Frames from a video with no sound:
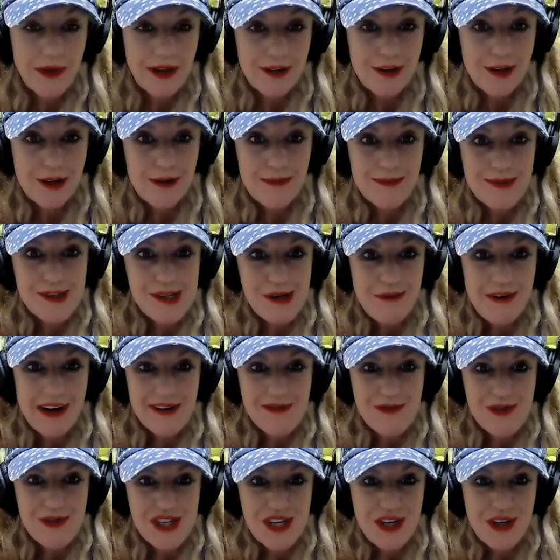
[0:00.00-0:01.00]
Welcome to
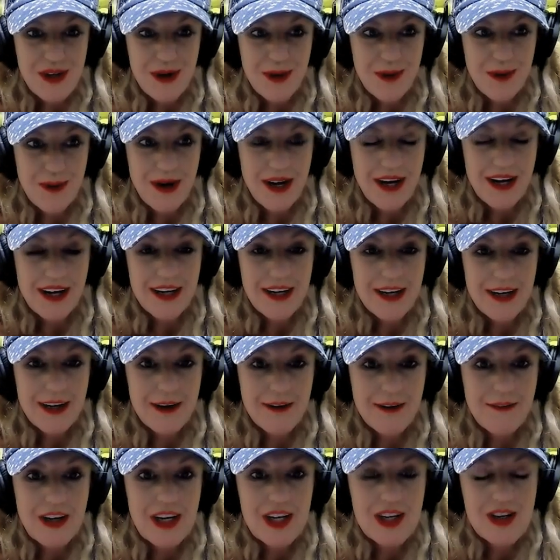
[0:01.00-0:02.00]
round two
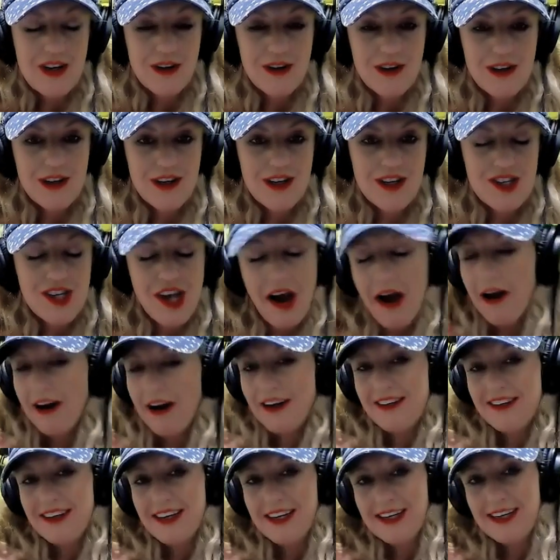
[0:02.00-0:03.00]
of your
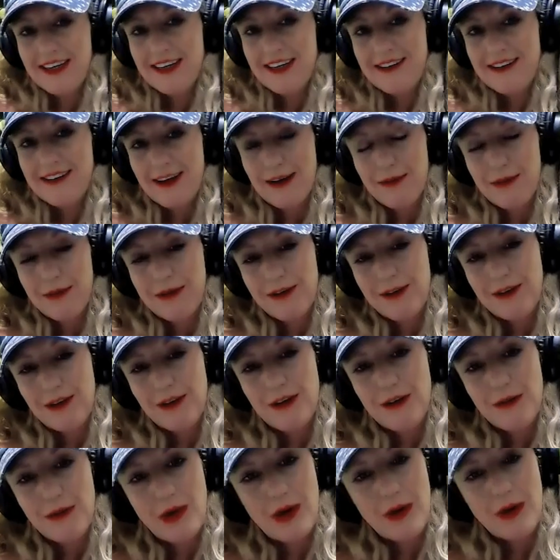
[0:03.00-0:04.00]
Talk Tennis
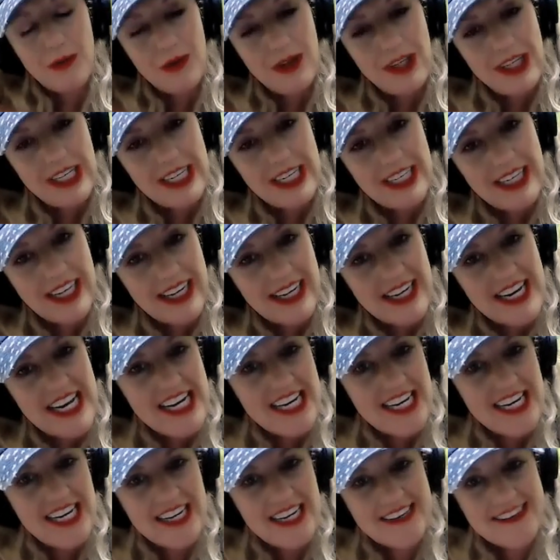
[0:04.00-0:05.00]
episode, where we
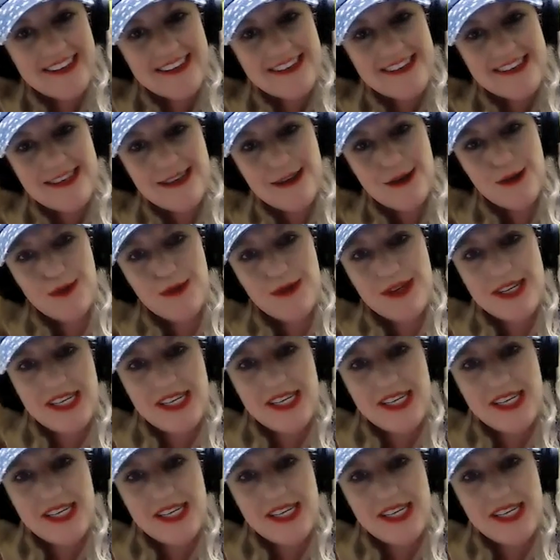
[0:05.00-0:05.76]
get into